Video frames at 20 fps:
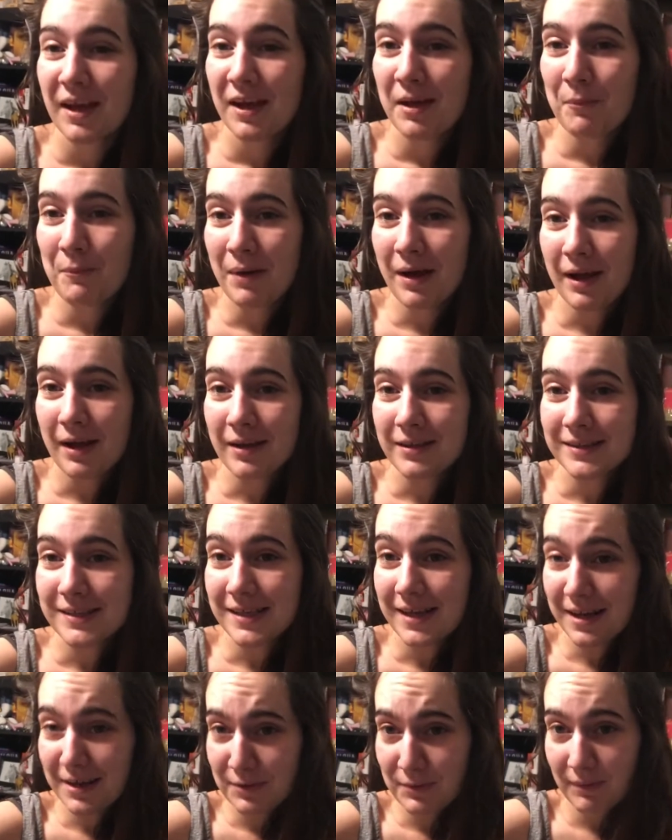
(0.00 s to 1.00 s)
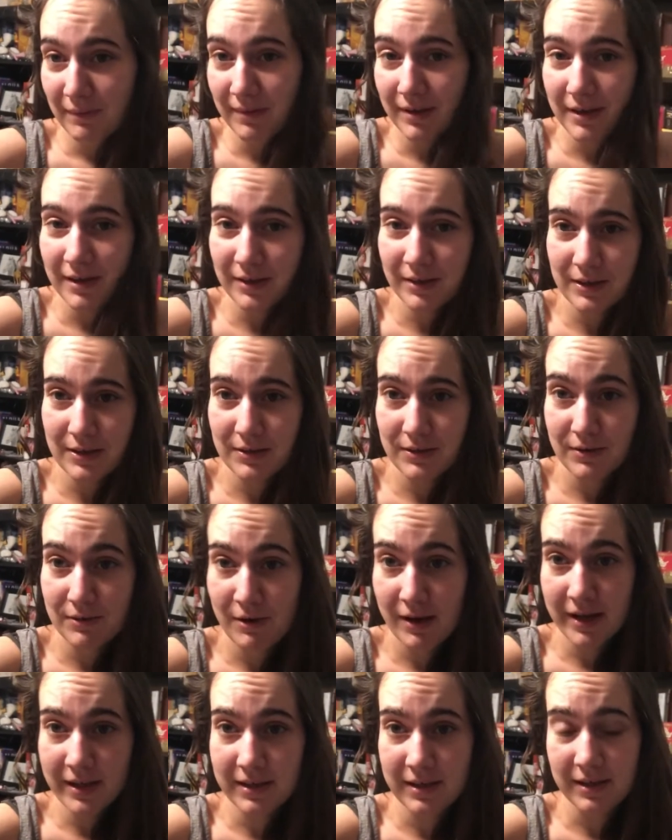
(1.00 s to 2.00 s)
But today we're gonna go
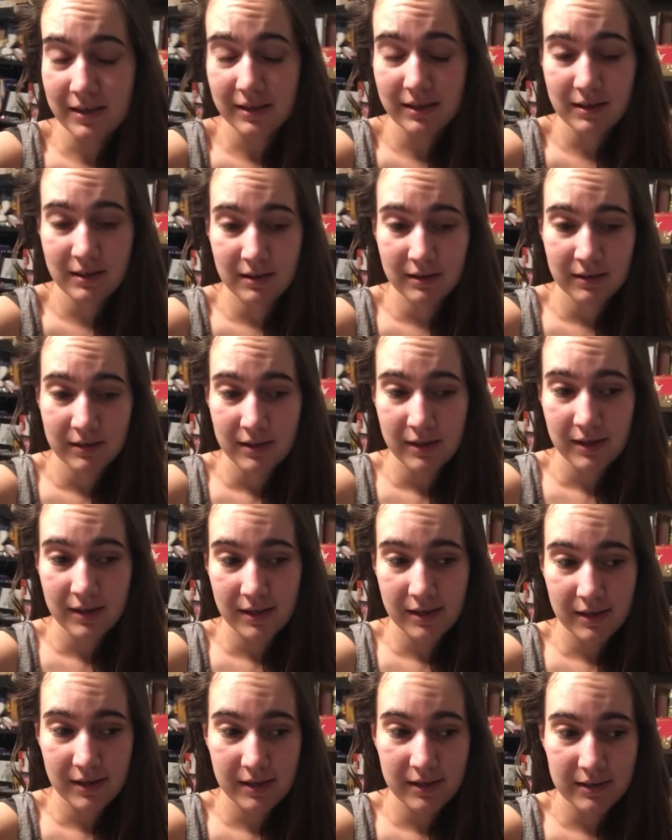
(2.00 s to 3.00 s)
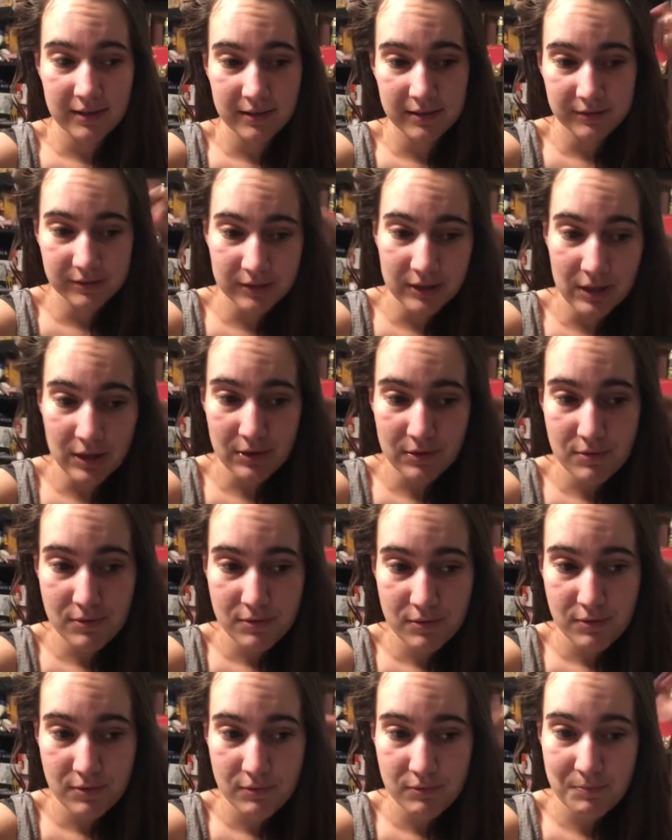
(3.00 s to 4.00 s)
hiking and go
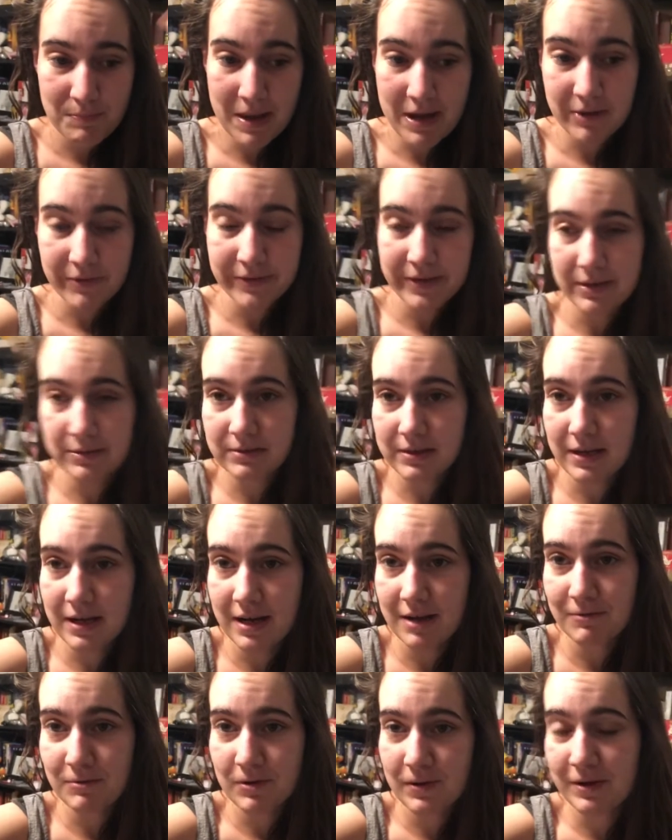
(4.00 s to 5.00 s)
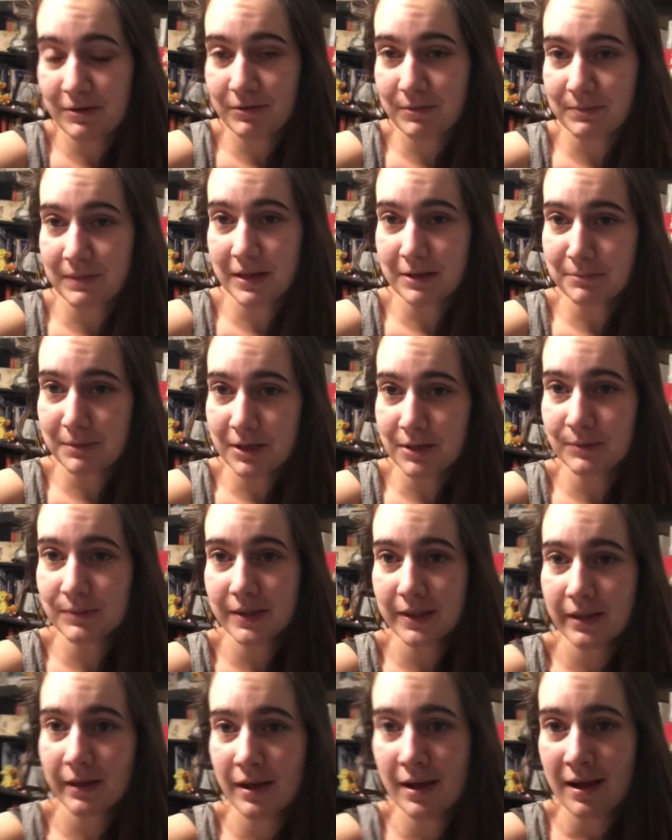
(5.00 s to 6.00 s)
about an hour and a half away from my
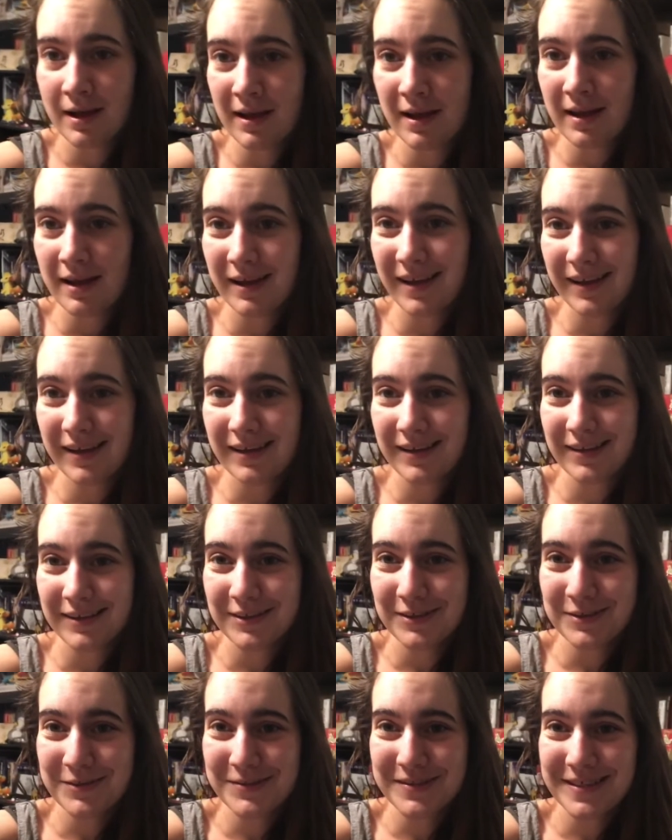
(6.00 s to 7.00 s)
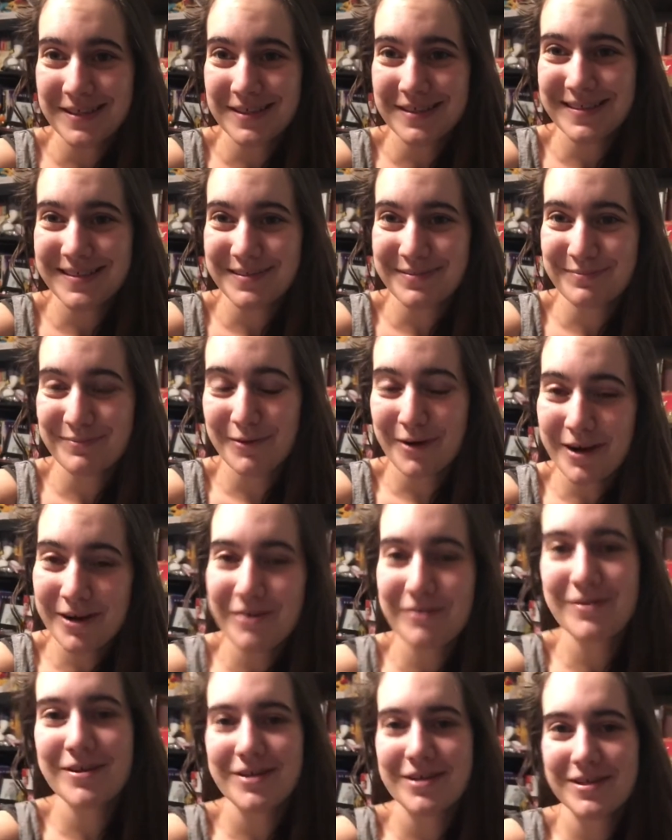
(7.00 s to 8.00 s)
apartment and go see some
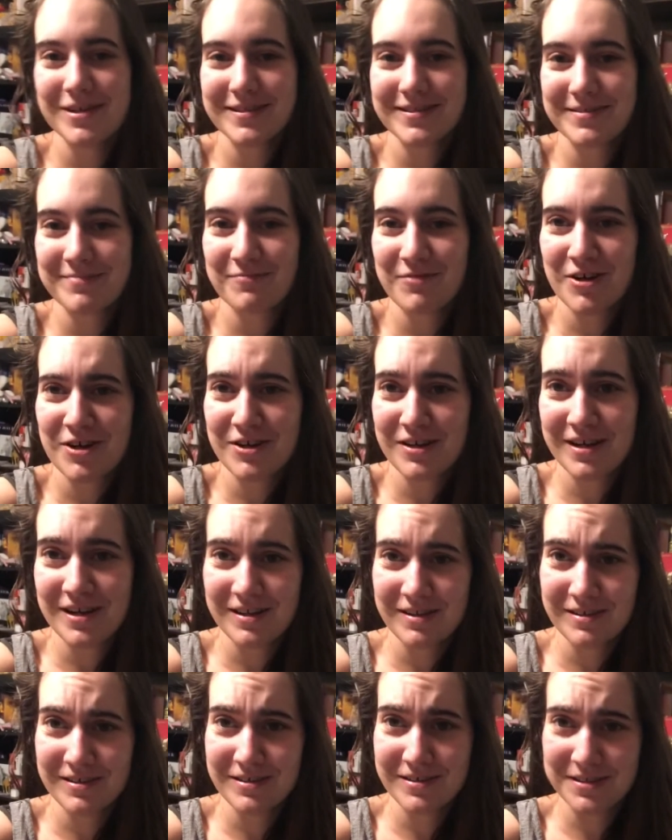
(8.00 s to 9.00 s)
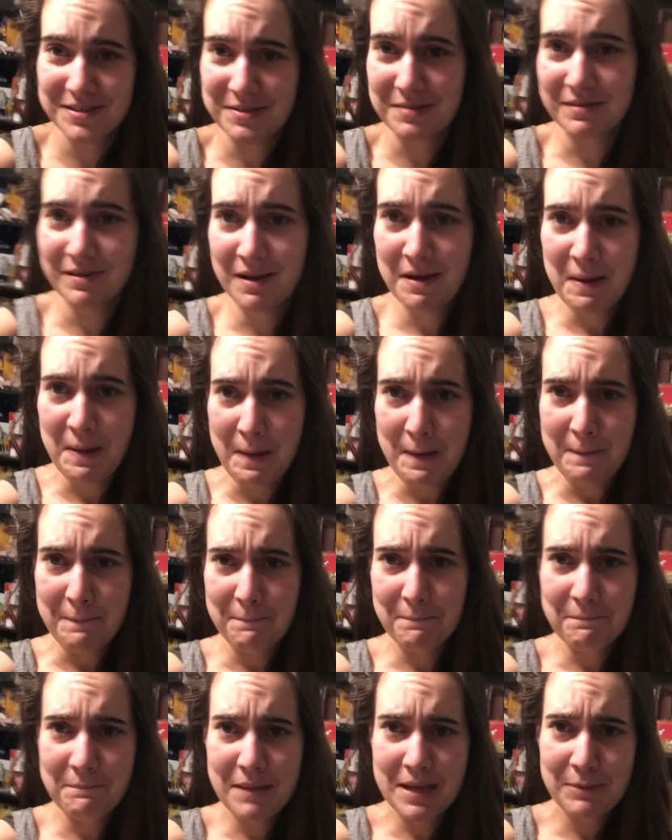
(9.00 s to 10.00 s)
waterfalls, some fall colors, and
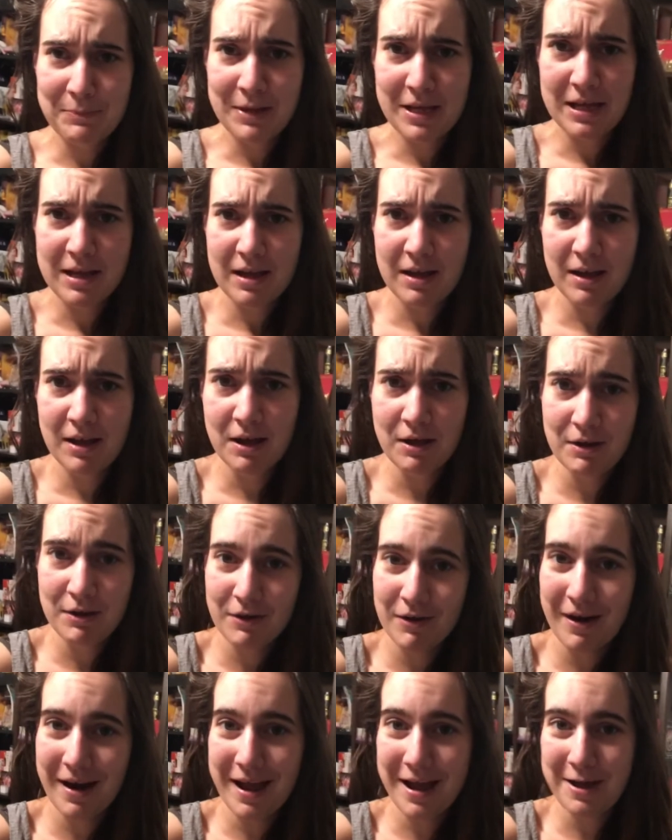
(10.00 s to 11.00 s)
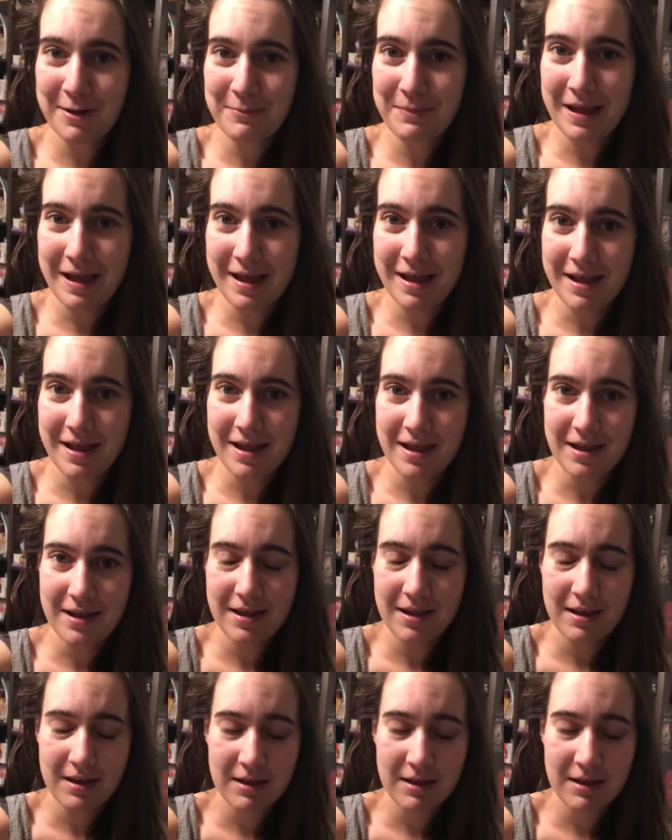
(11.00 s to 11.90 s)
maybe grab a